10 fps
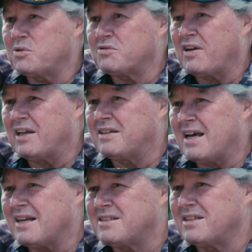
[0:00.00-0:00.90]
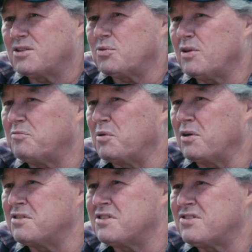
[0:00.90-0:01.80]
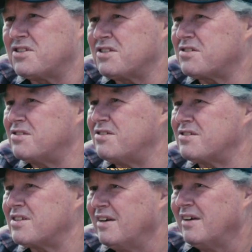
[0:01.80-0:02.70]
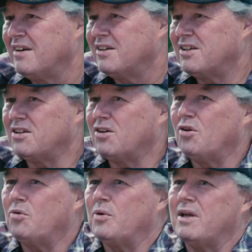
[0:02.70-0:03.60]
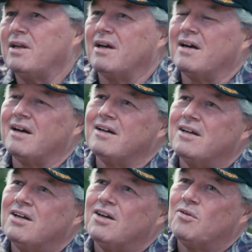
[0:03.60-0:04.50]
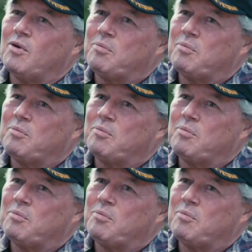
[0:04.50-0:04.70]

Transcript: was fantastic, 12 brothers and sisters. You know, we uh, we